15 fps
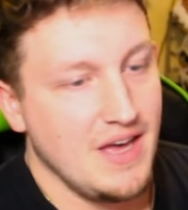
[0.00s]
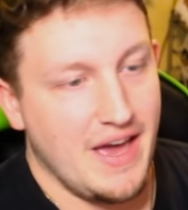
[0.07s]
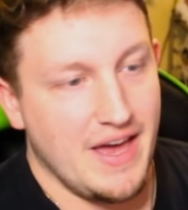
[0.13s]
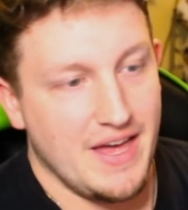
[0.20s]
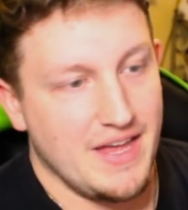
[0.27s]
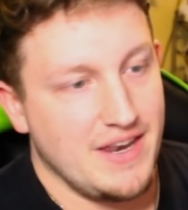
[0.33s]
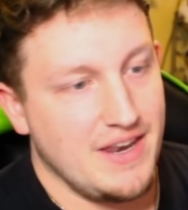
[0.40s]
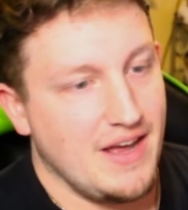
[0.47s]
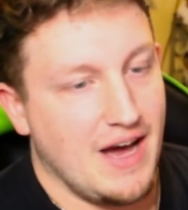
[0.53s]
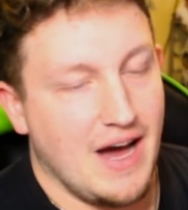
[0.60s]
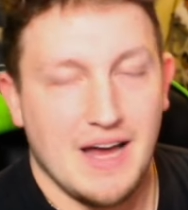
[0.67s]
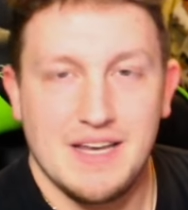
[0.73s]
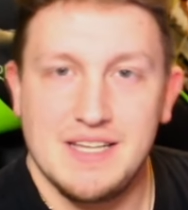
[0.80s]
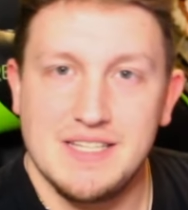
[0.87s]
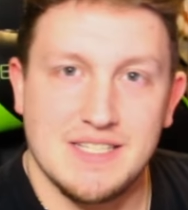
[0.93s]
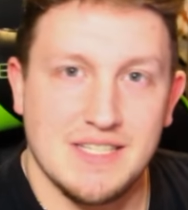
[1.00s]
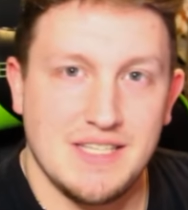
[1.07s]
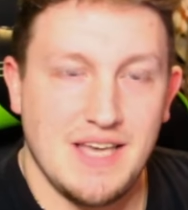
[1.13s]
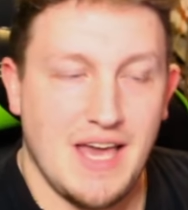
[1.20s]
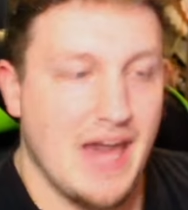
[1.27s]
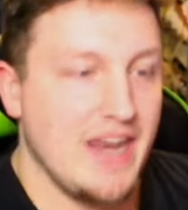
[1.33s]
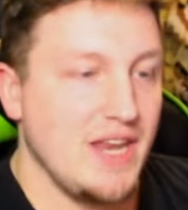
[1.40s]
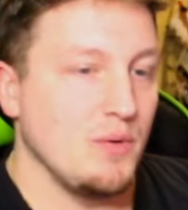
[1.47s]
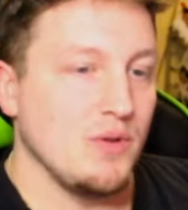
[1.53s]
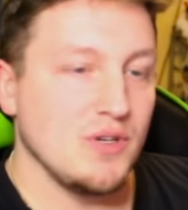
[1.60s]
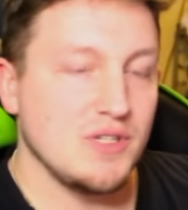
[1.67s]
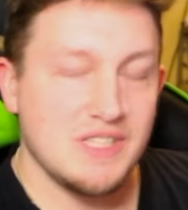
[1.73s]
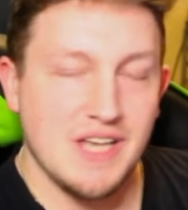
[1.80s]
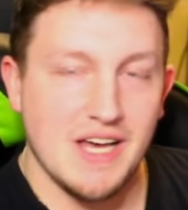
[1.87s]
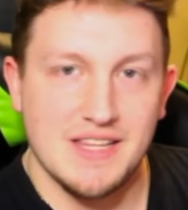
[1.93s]
And honestly, anyone
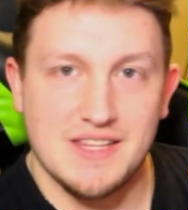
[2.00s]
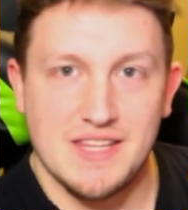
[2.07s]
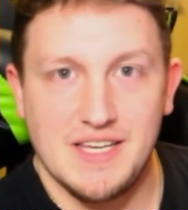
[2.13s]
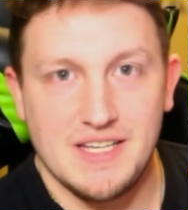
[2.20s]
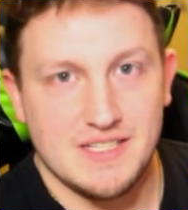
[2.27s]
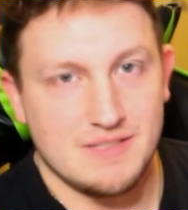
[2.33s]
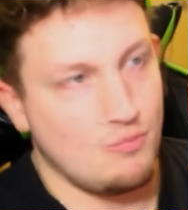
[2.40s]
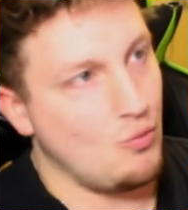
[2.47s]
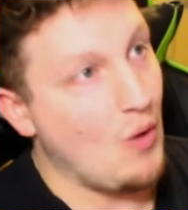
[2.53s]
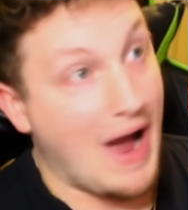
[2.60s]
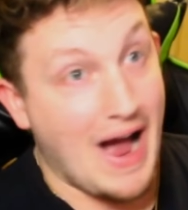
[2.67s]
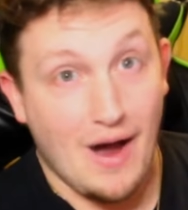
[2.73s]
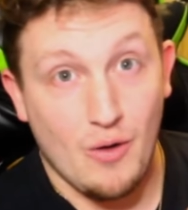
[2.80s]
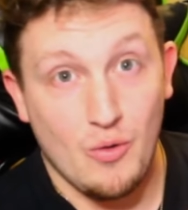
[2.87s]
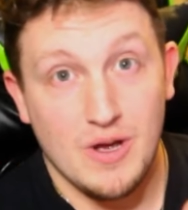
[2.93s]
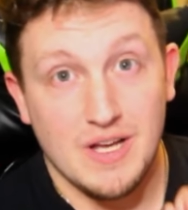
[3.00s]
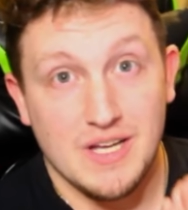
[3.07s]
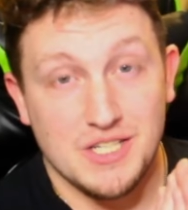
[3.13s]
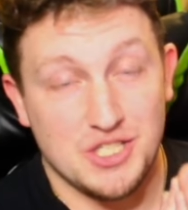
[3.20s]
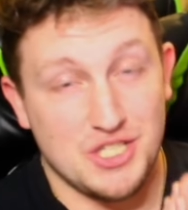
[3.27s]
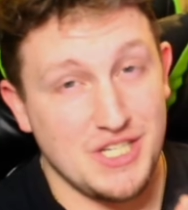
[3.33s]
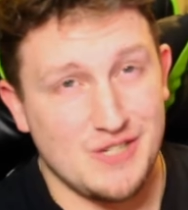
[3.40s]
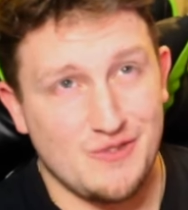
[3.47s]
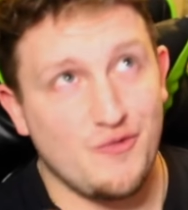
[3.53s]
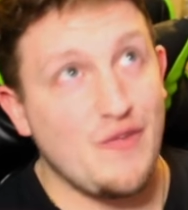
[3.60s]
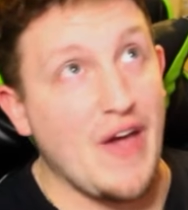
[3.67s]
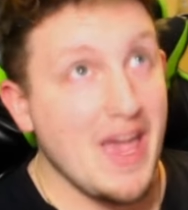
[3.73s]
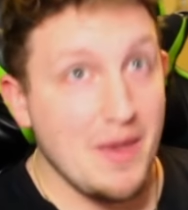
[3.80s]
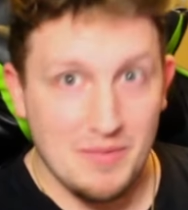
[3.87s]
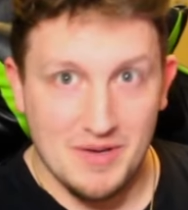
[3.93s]
looks at that and thinks, wow, she's
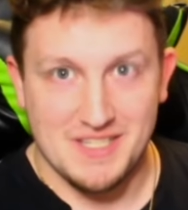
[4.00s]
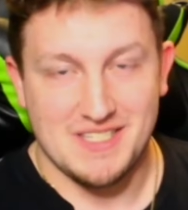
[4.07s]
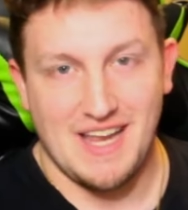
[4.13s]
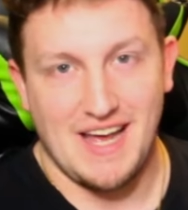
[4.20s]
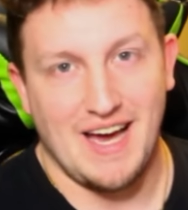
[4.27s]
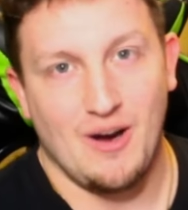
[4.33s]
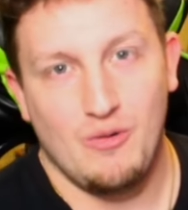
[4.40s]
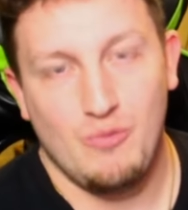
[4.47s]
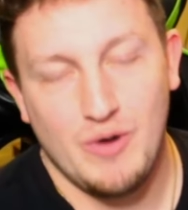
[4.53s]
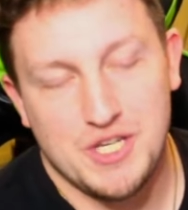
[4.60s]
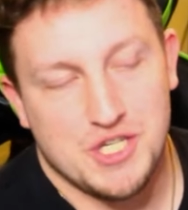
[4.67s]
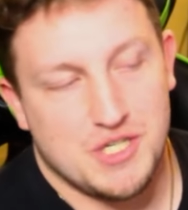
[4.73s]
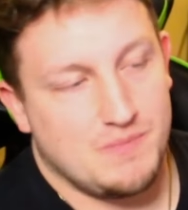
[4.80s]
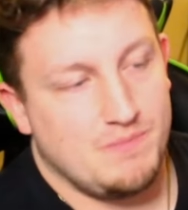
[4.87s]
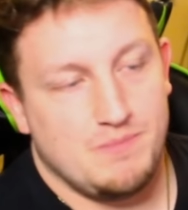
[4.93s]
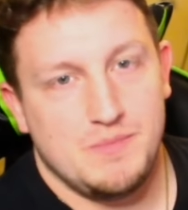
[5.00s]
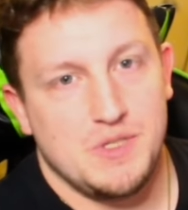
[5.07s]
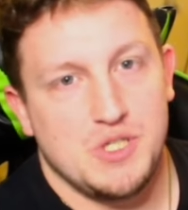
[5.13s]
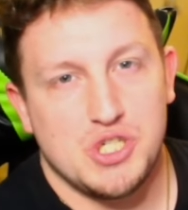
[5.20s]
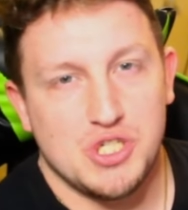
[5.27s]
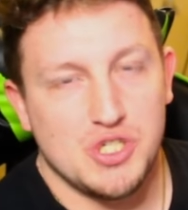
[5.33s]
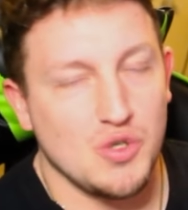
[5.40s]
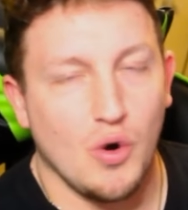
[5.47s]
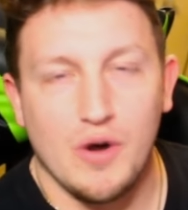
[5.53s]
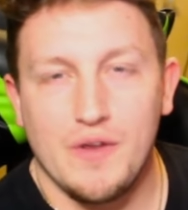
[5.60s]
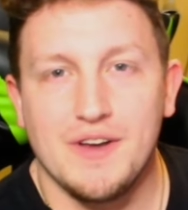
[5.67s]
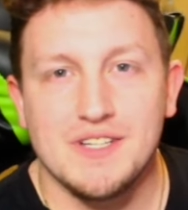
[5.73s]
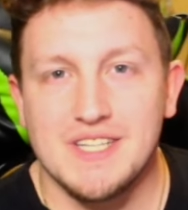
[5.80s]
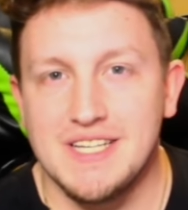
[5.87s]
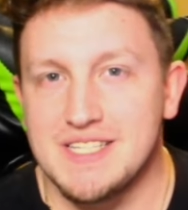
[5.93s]
famous now, which... Sure,
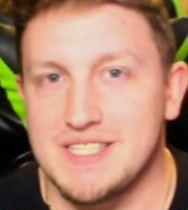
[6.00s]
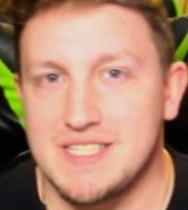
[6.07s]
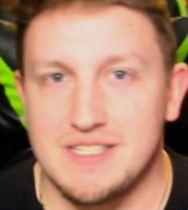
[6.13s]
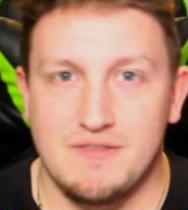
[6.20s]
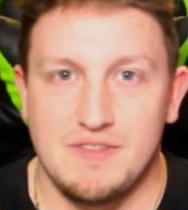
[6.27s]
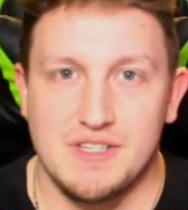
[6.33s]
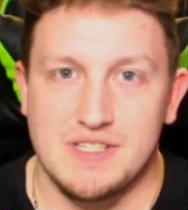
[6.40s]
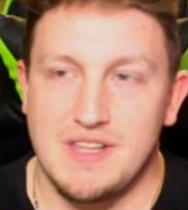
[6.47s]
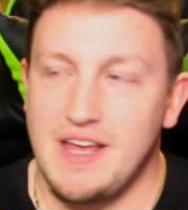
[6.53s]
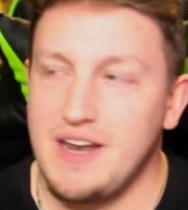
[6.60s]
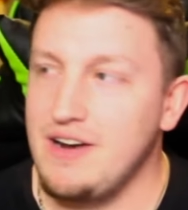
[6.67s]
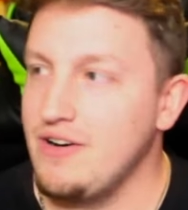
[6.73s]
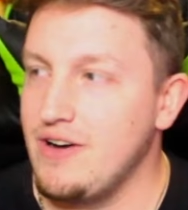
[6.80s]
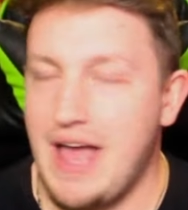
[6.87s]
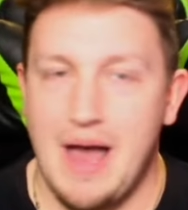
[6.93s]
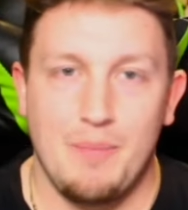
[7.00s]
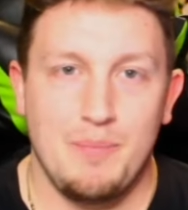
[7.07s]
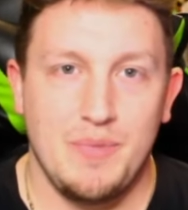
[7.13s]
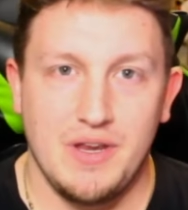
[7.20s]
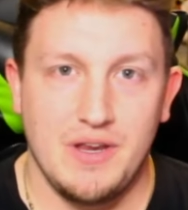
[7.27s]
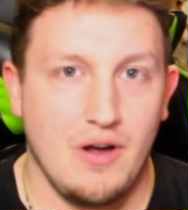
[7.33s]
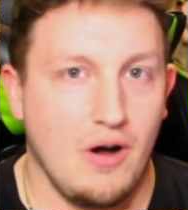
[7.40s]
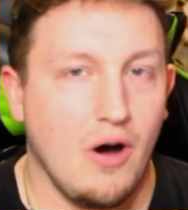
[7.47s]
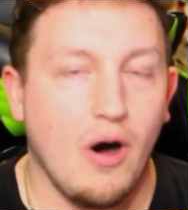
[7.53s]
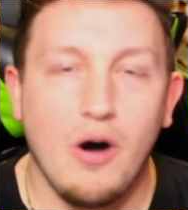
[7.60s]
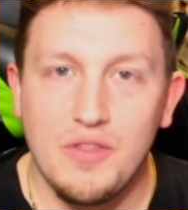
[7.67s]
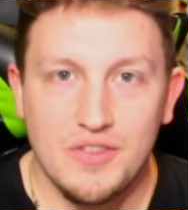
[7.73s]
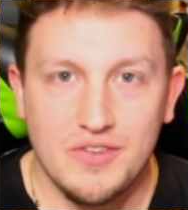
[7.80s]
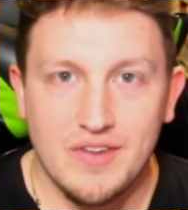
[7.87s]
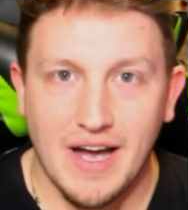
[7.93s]
there's instances of this that are happening
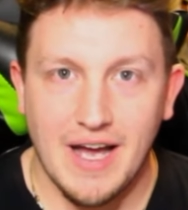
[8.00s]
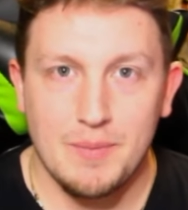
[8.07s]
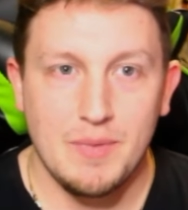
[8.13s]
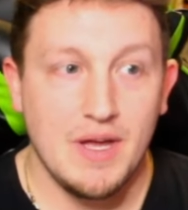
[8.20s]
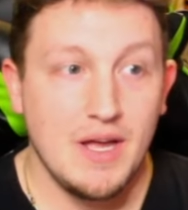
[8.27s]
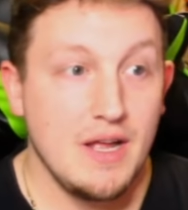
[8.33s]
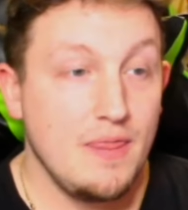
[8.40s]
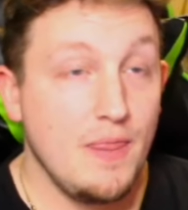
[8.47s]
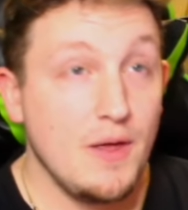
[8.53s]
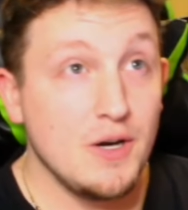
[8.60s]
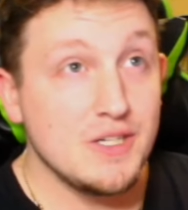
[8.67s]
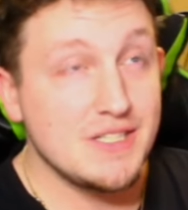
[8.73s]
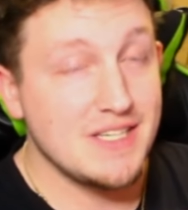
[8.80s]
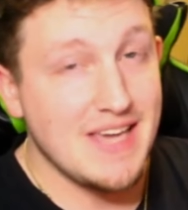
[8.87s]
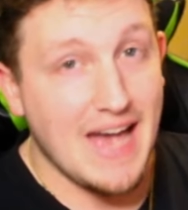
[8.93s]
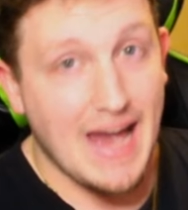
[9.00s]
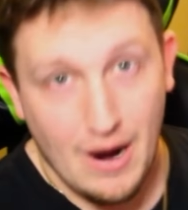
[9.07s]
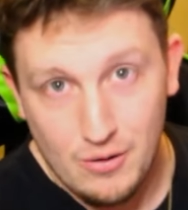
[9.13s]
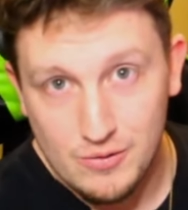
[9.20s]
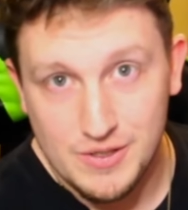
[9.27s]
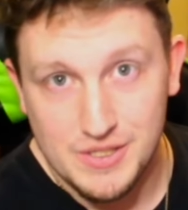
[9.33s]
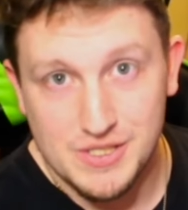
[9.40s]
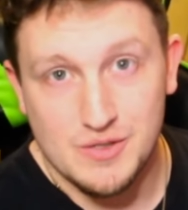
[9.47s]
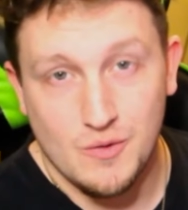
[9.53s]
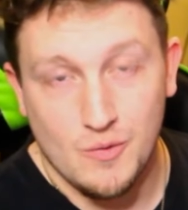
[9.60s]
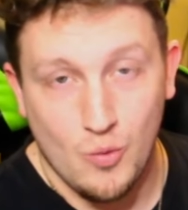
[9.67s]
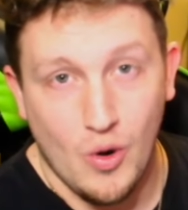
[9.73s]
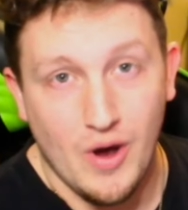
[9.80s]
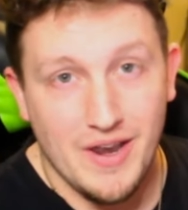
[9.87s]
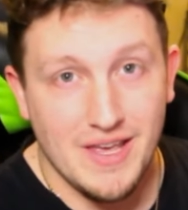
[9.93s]
all the time. There's countless
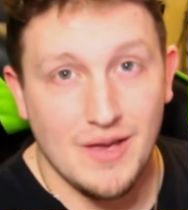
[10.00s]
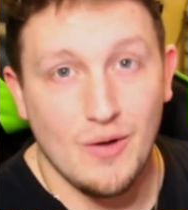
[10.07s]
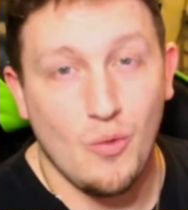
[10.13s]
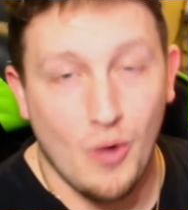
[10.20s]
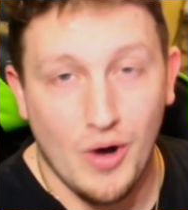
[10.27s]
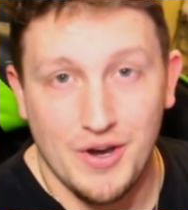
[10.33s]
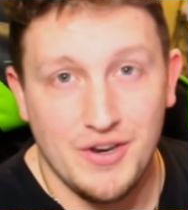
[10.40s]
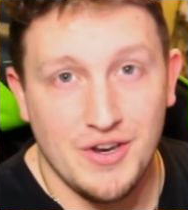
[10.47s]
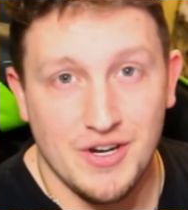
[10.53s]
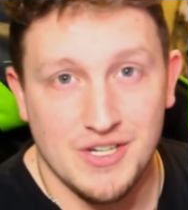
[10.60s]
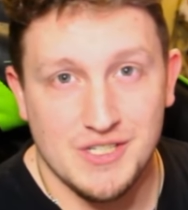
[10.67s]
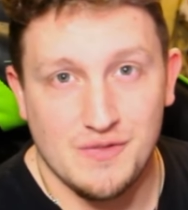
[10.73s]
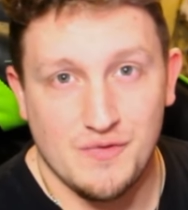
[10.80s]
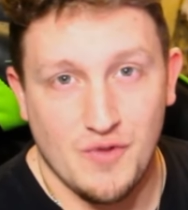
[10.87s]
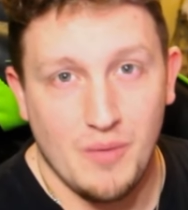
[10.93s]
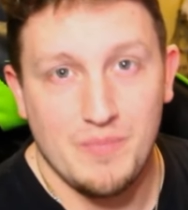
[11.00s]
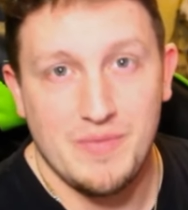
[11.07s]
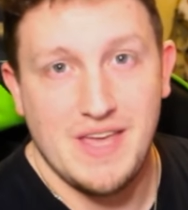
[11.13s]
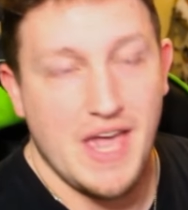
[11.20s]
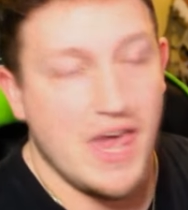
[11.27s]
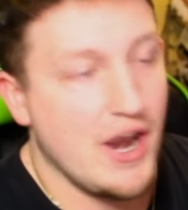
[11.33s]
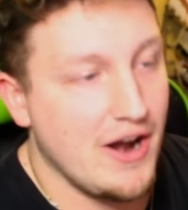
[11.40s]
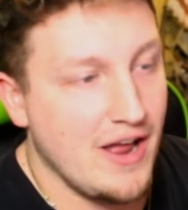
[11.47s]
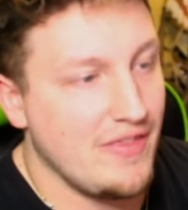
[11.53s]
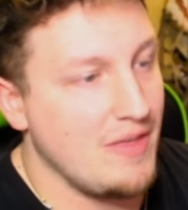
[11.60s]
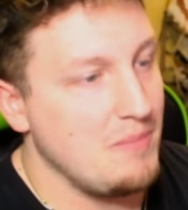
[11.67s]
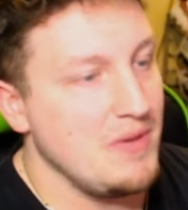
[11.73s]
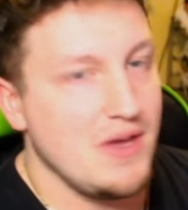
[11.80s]
one-hit wonders from the internet that